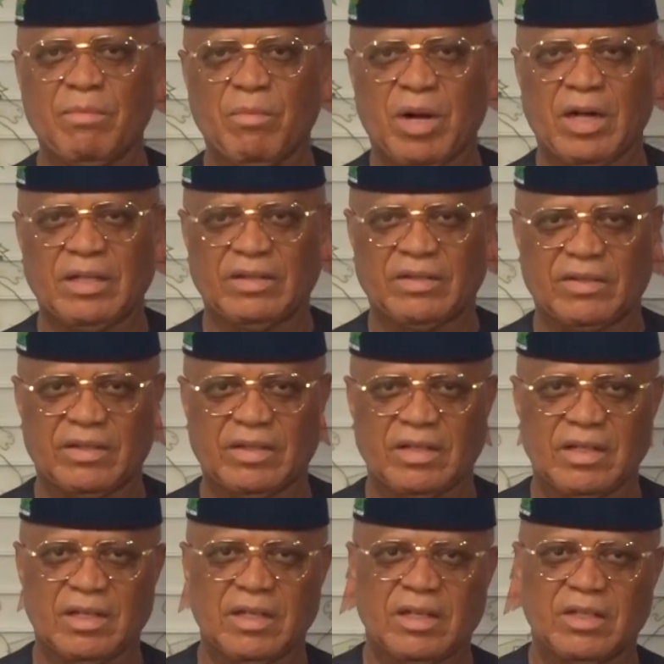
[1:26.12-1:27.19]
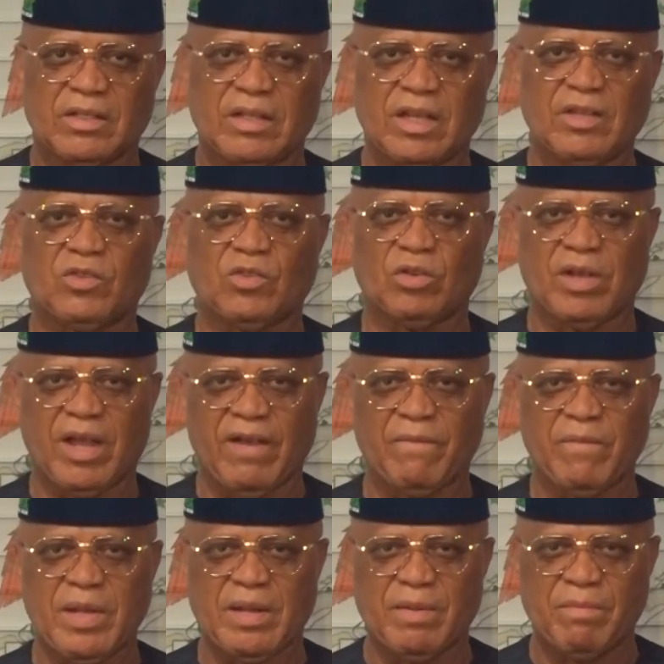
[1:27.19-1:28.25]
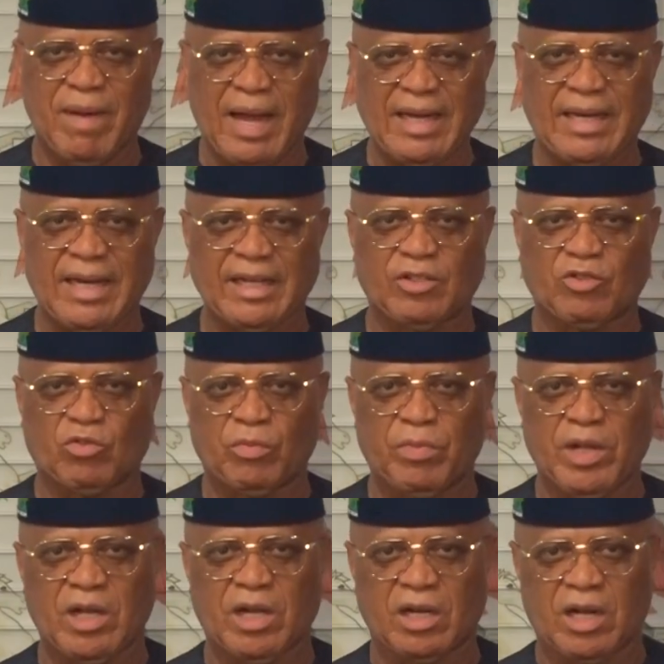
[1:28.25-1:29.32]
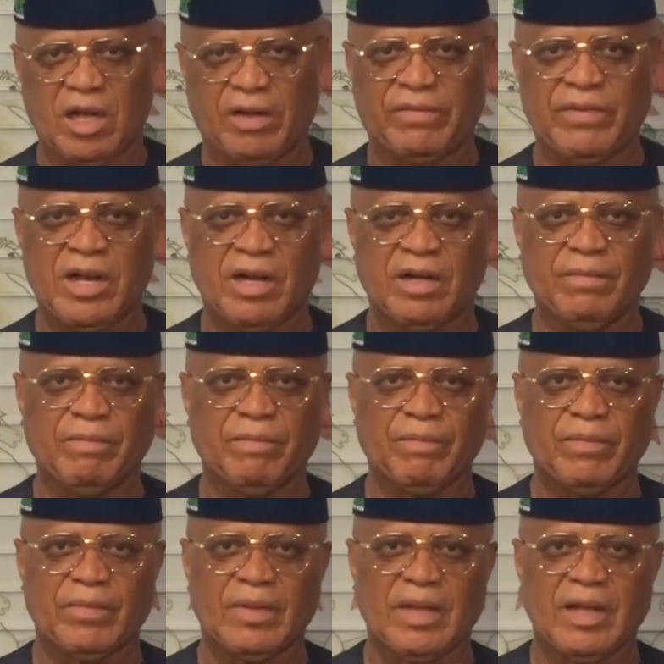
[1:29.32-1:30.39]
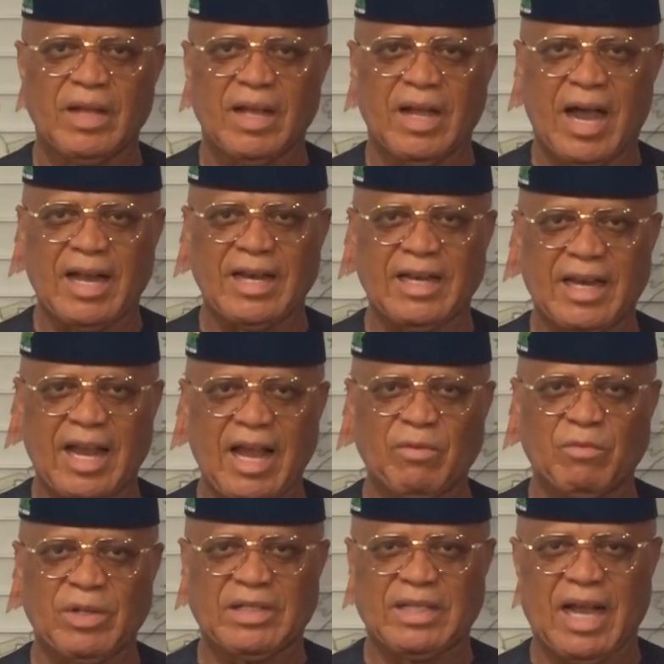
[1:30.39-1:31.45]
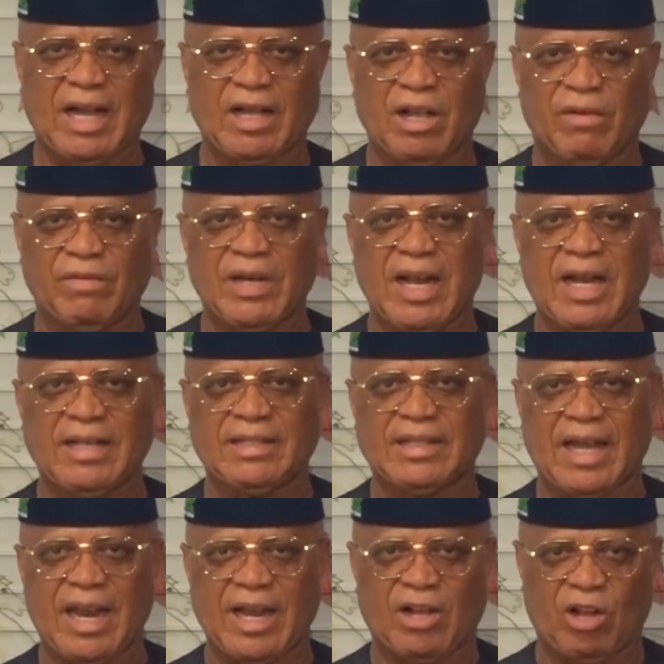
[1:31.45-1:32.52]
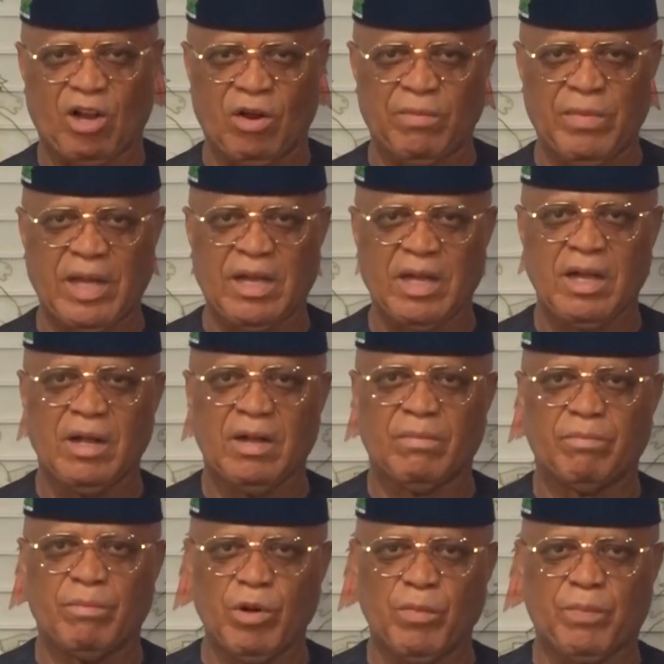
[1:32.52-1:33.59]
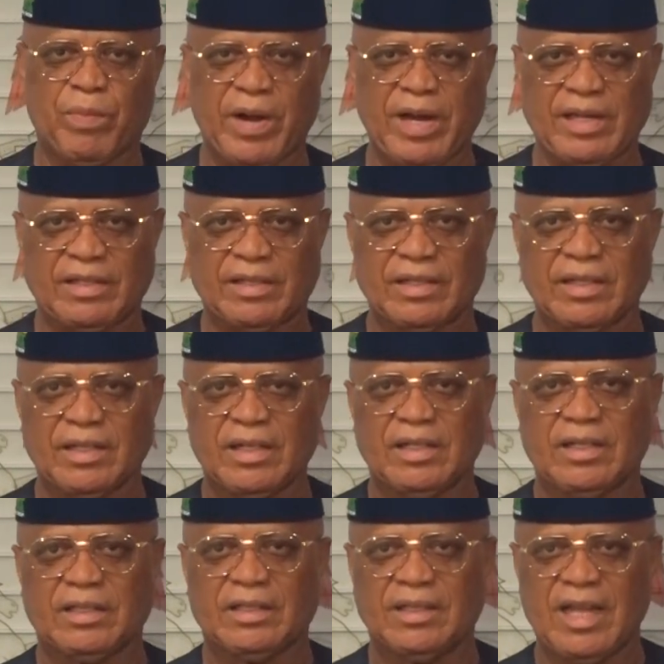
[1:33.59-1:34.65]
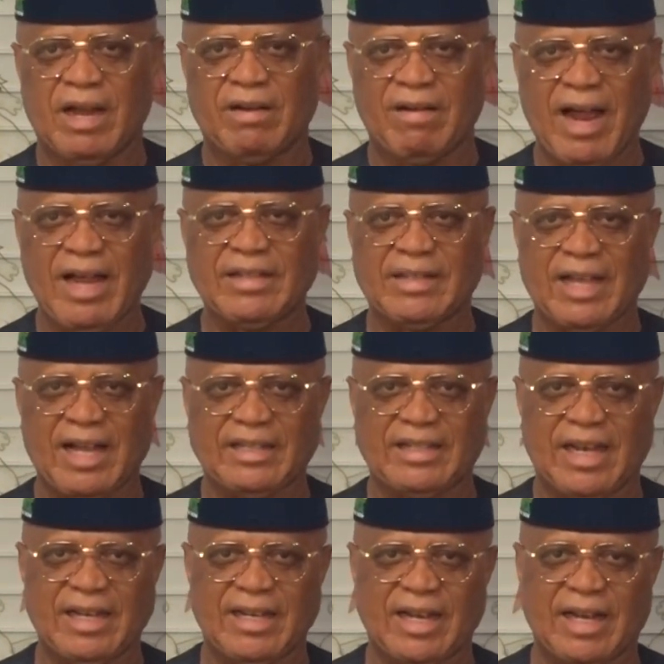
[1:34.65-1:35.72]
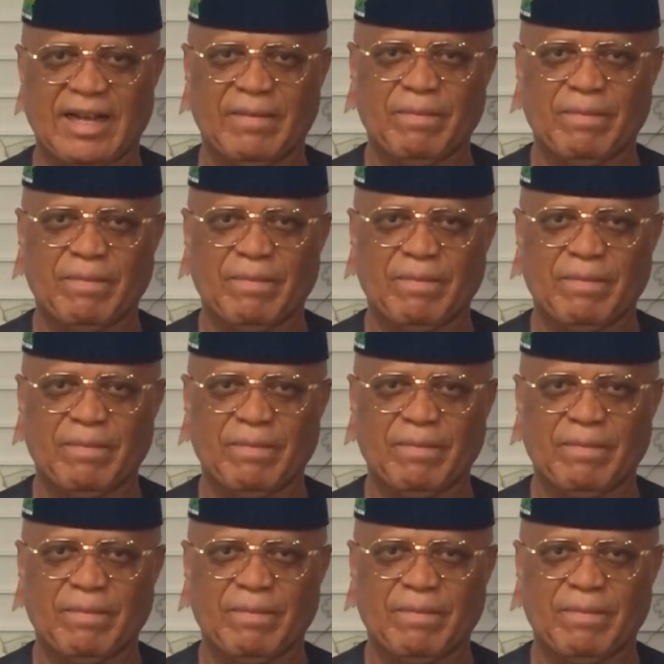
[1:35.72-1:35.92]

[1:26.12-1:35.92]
months since you gave me the mandate to be your governor, and in line with our governance and economic blueprint, the Arise Agenda,